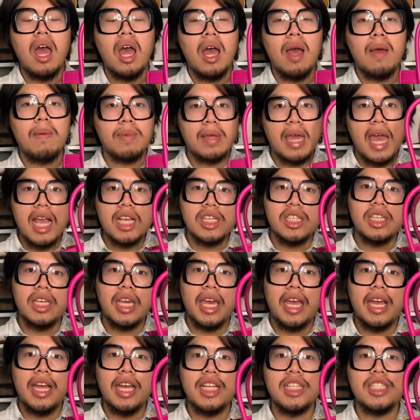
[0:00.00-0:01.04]
Cash and
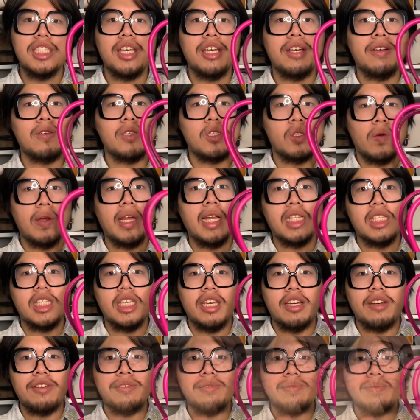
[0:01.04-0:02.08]
Carry Tote 22.
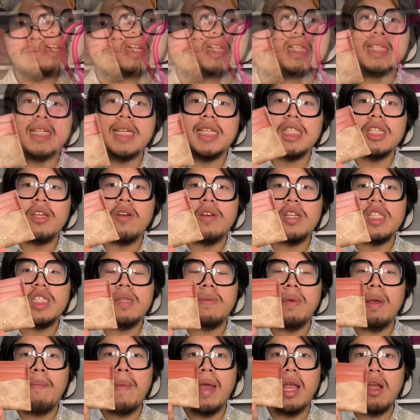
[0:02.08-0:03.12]
First is going to
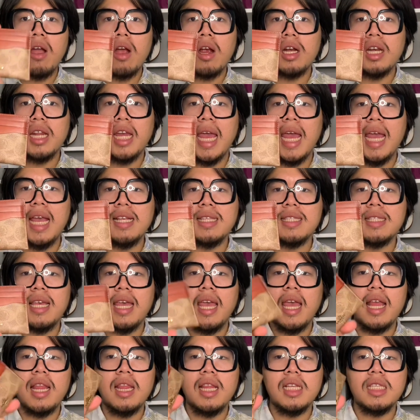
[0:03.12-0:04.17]
be my card case,
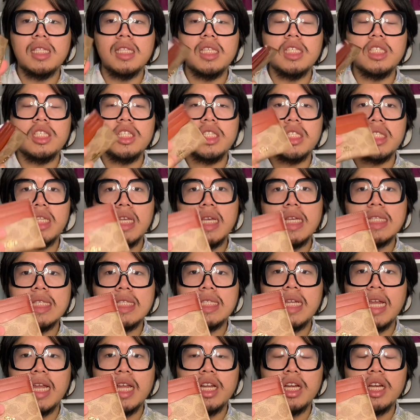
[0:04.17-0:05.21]
and this is just the
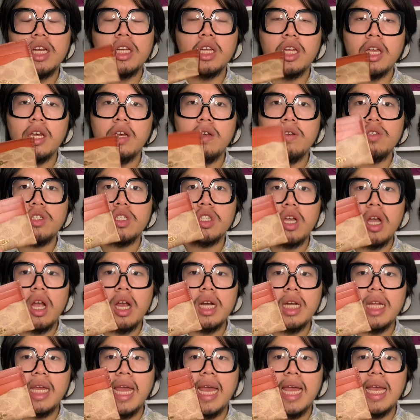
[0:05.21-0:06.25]
standard Coach
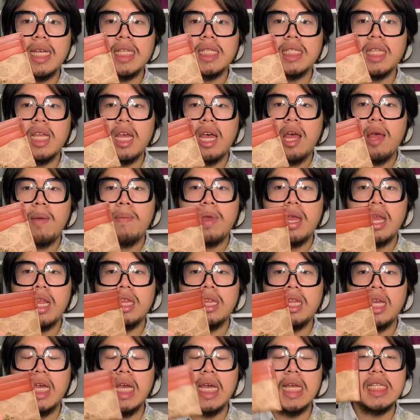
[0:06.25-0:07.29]
card case in
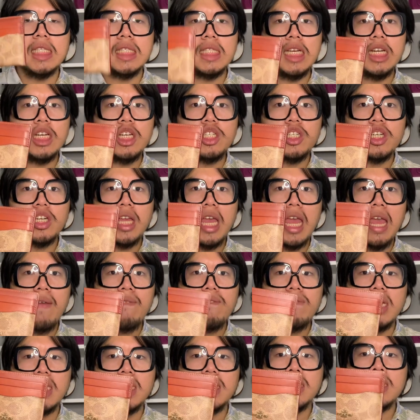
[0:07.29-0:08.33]
the signature
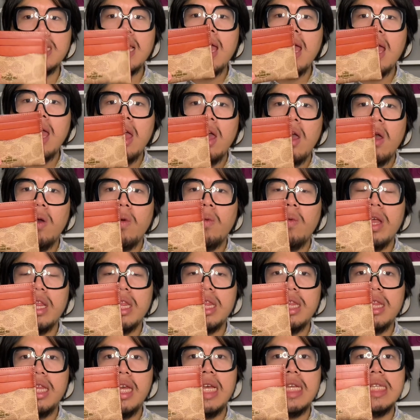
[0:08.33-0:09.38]
canvas with
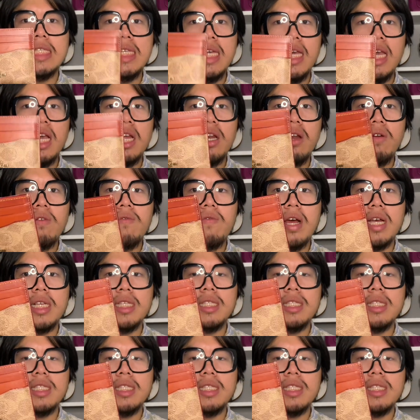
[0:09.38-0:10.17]
the tan rust